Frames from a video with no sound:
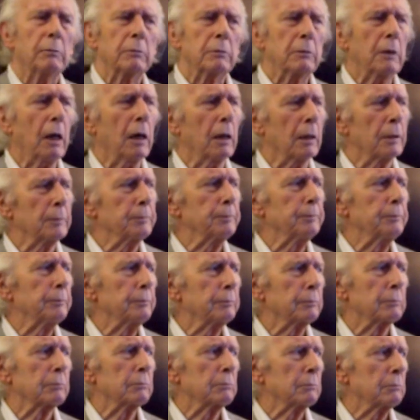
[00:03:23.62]
Top,
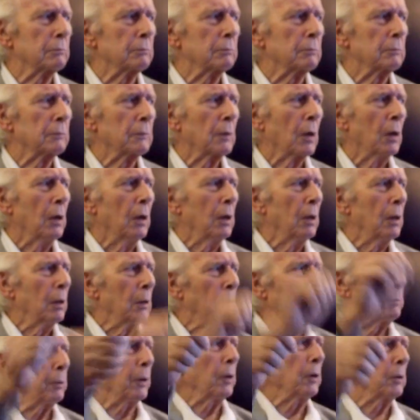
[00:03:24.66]

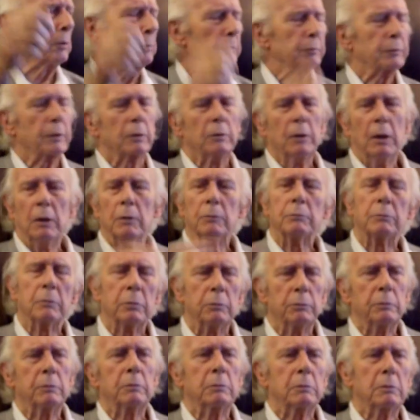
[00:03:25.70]
plum,
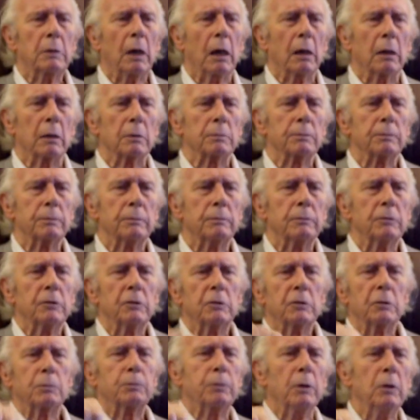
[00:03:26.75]
top,
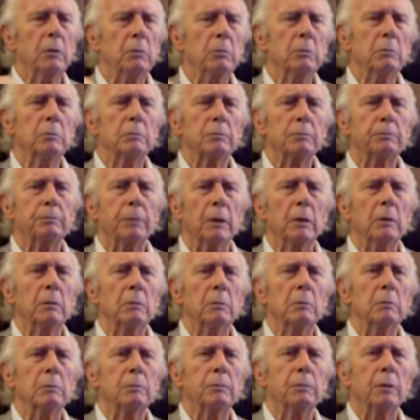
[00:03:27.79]
boom,
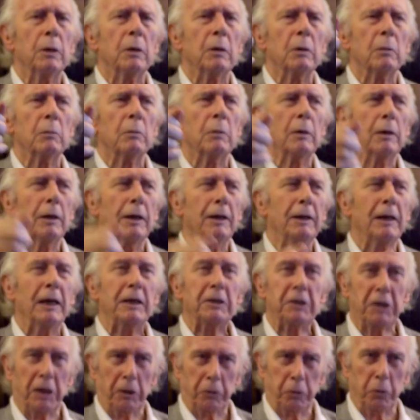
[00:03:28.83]
boom, boom. And I
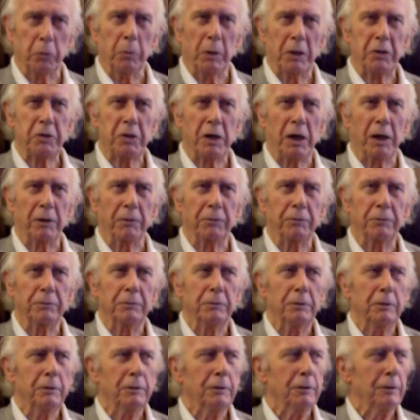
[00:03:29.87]
said to myself,
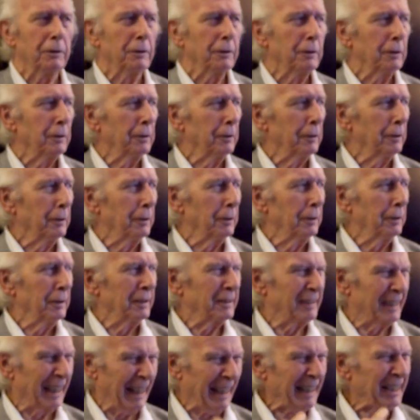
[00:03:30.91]

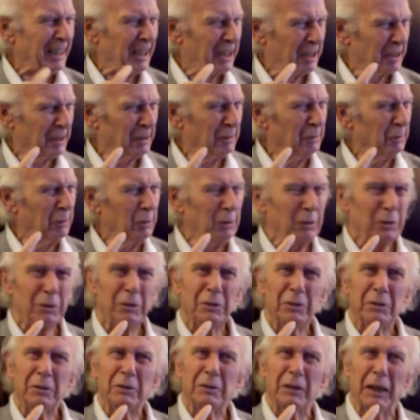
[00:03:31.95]
that's the
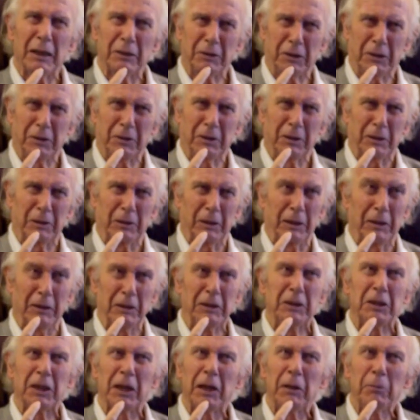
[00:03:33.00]
world, that's a
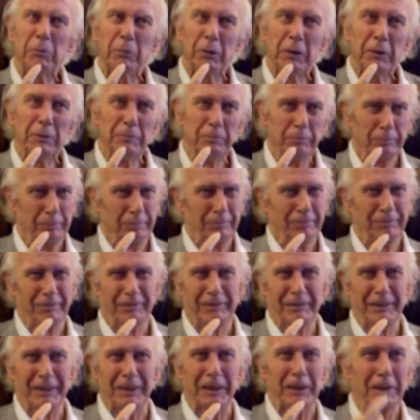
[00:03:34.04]
great champion. Mm-hmm.
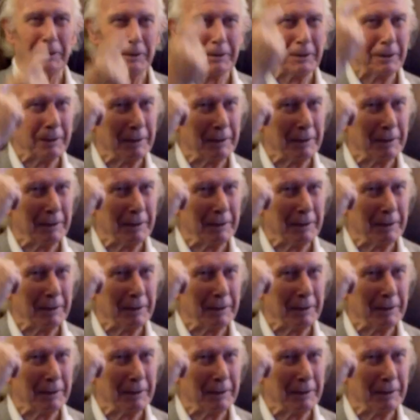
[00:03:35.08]
It's the